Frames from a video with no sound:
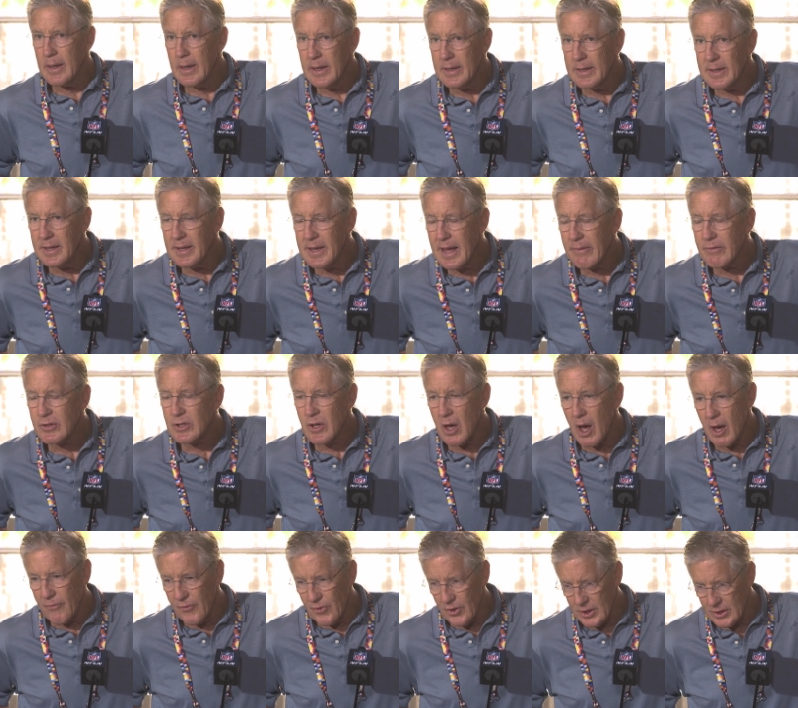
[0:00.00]
He didn't have his
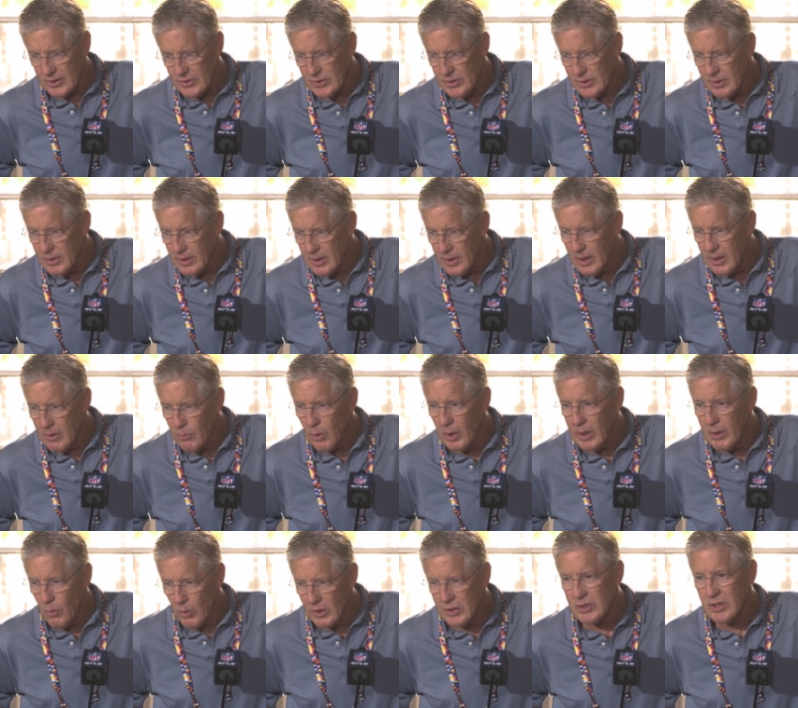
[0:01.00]
confidence. He,
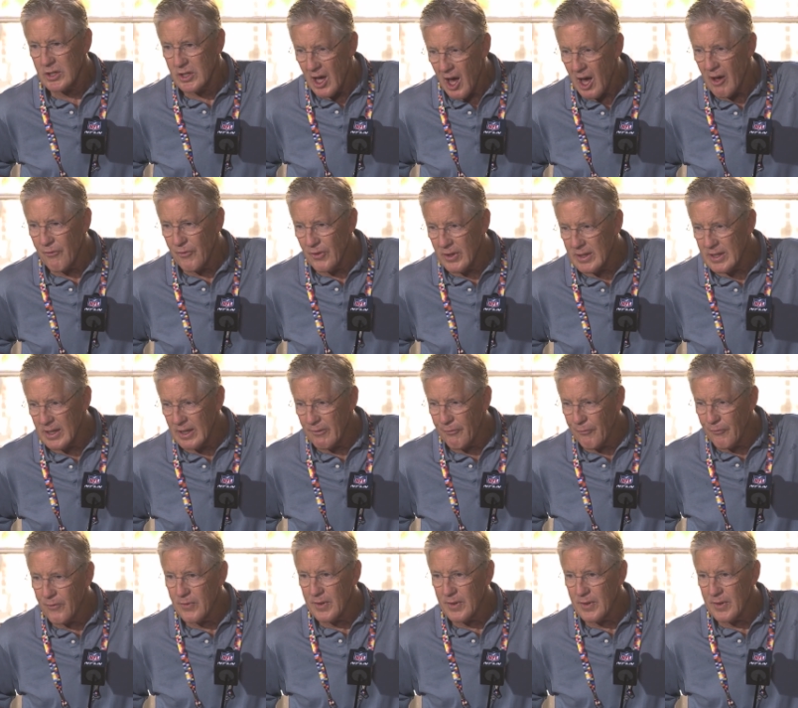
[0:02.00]
he wasn't confident that he,